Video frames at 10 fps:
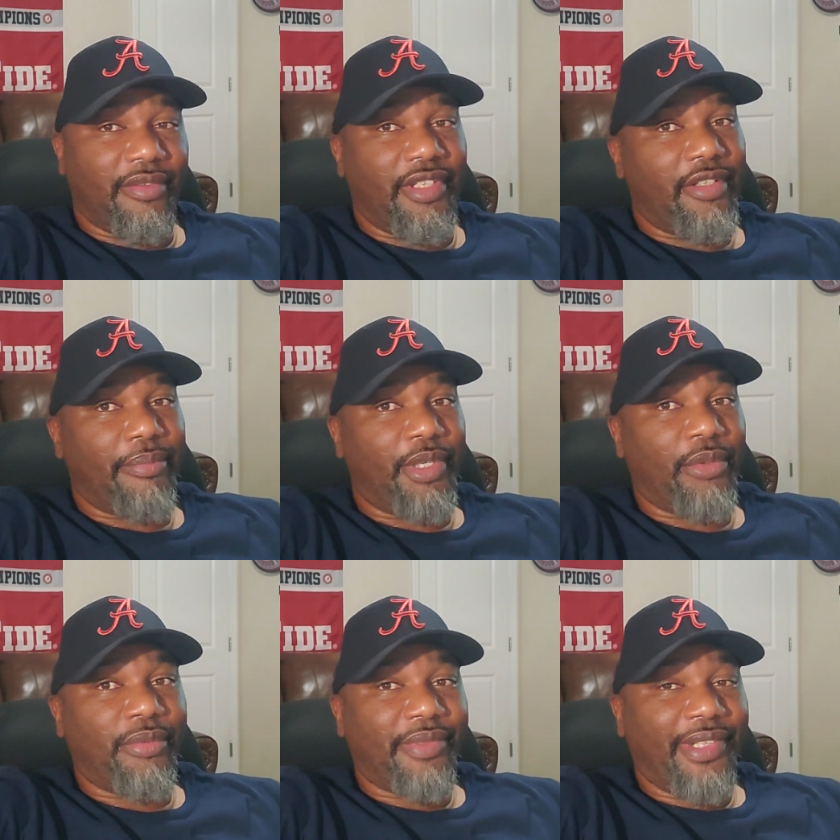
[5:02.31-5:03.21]

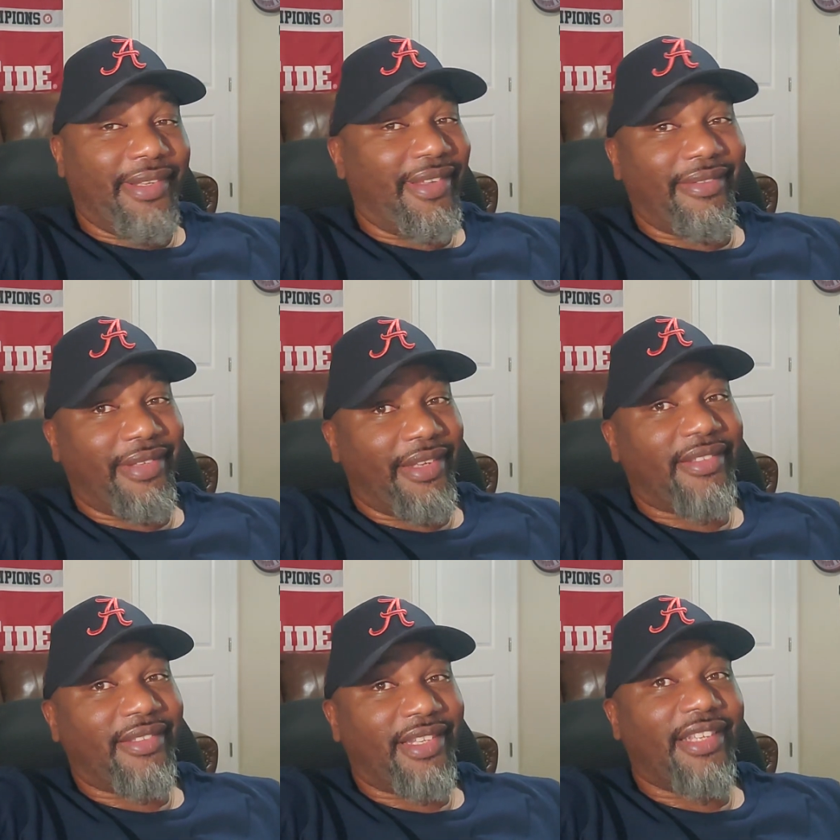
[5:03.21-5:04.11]
Jimbo and
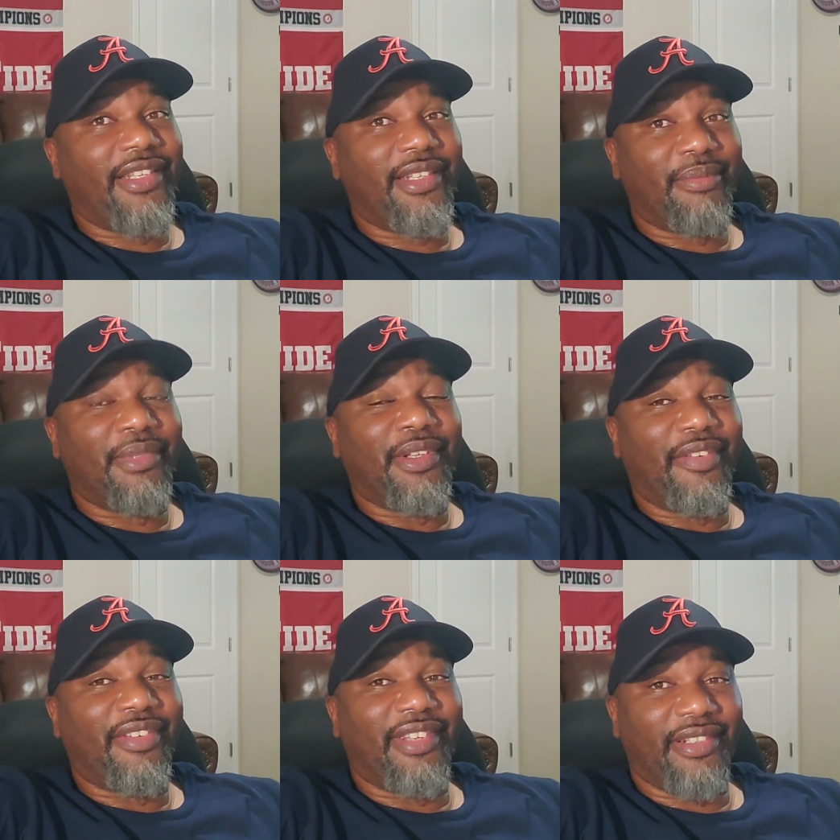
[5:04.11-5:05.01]
Texas A&M
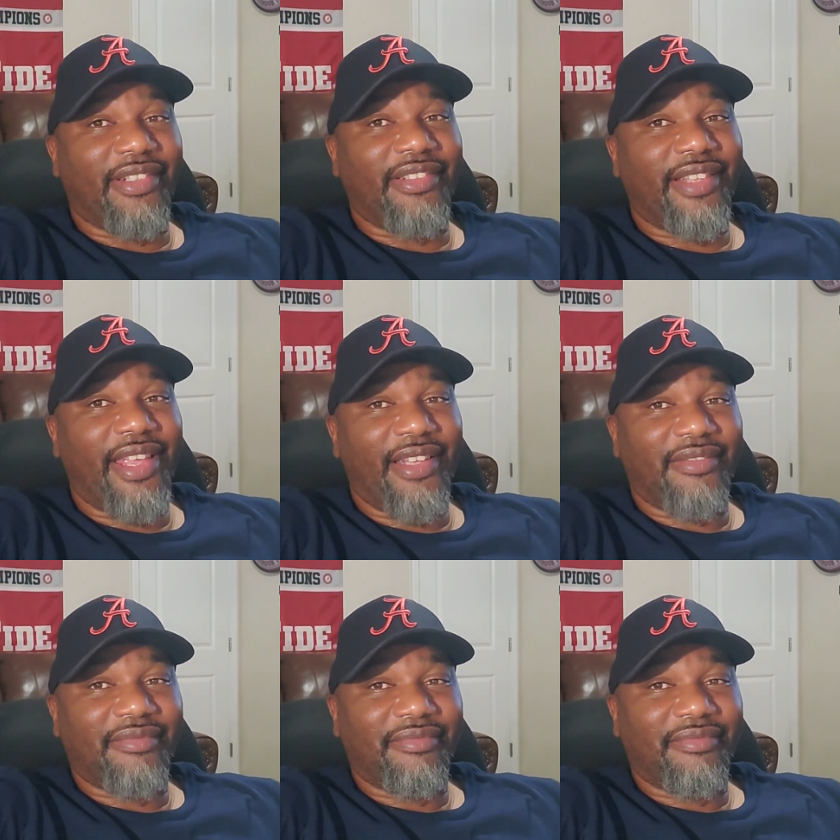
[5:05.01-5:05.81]
does that.